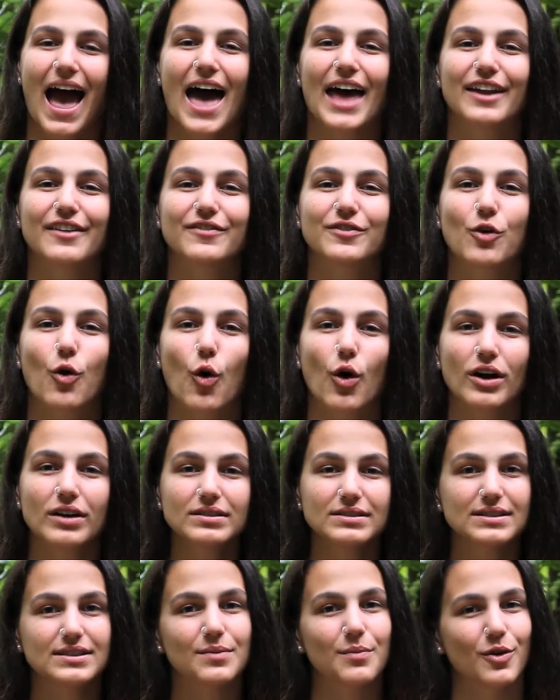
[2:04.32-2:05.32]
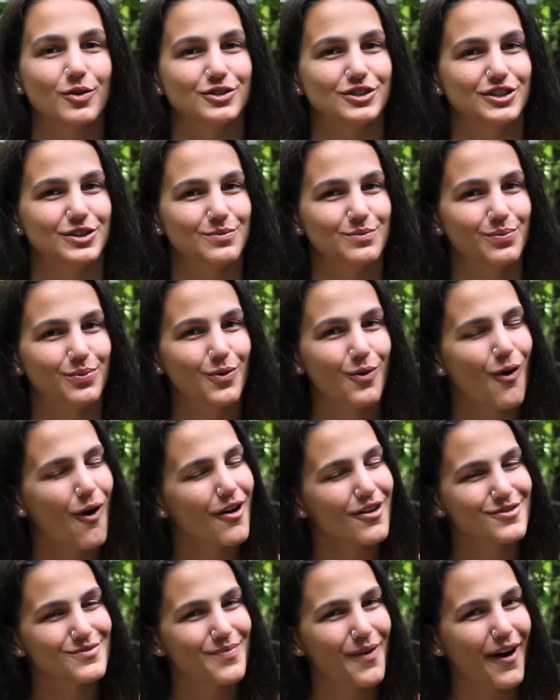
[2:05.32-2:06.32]
and of course, the most
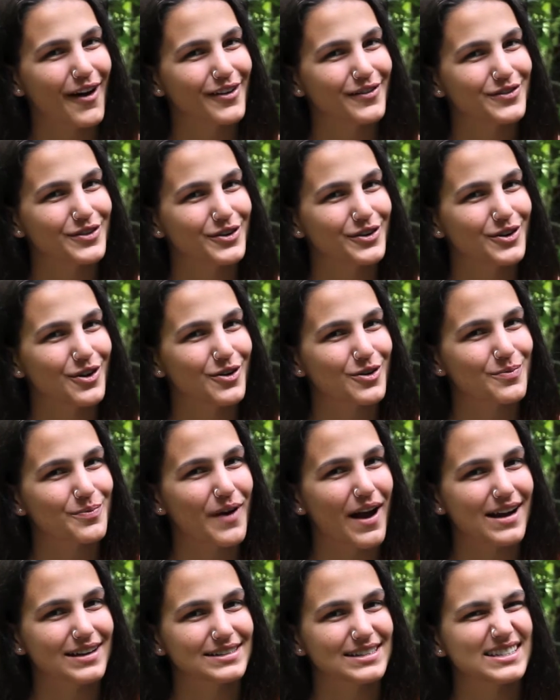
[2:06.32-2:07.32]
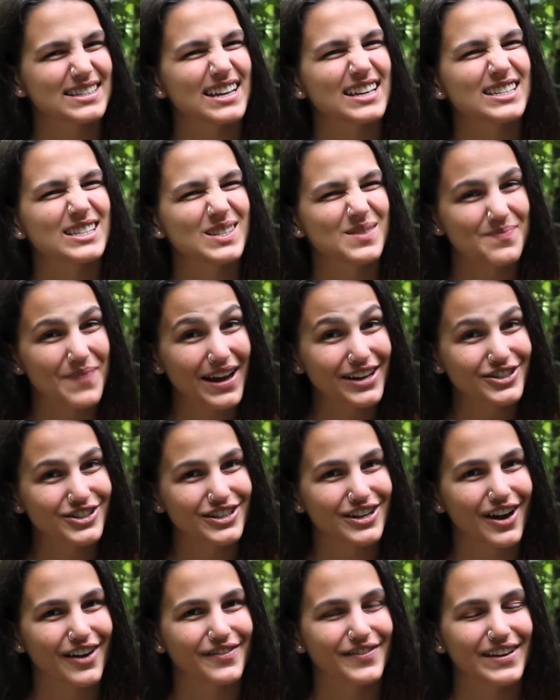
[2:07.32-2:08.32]
important part of your yoga practice,
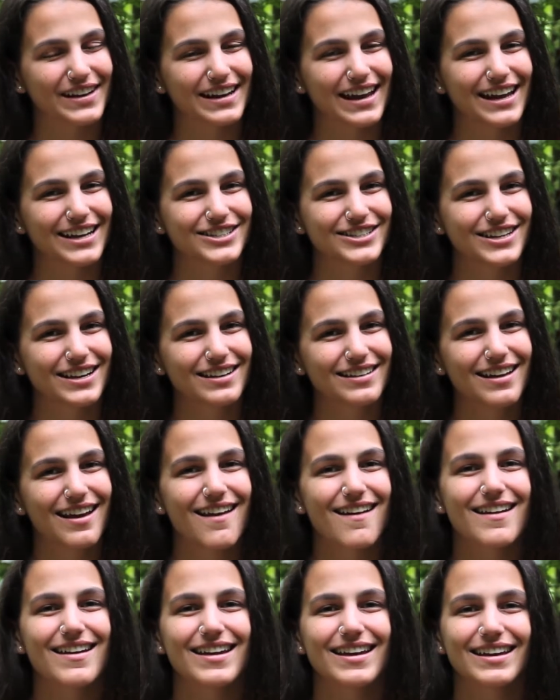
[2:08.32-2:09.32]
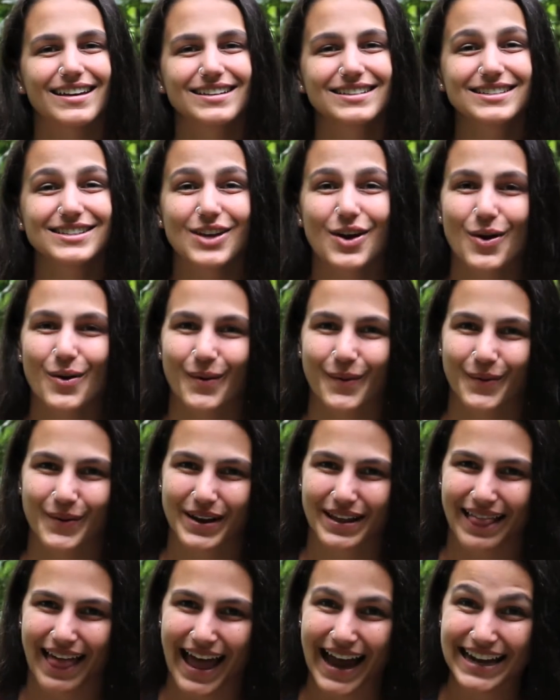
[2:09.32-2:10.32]
especially on vacation, is
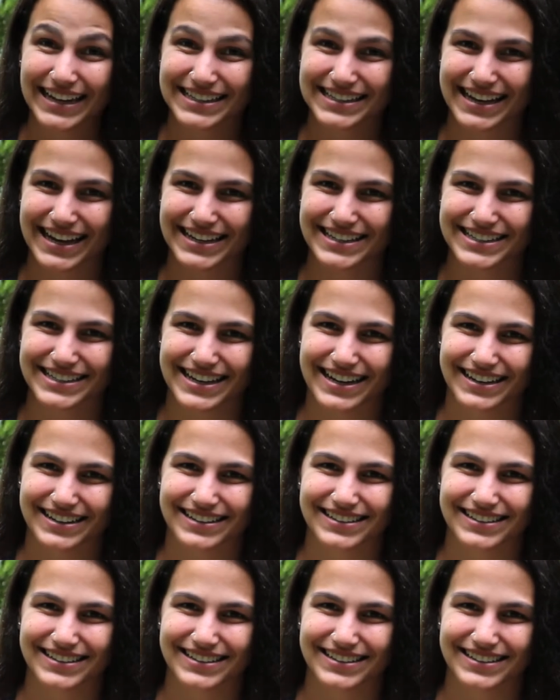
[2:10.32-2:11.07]
relaxation.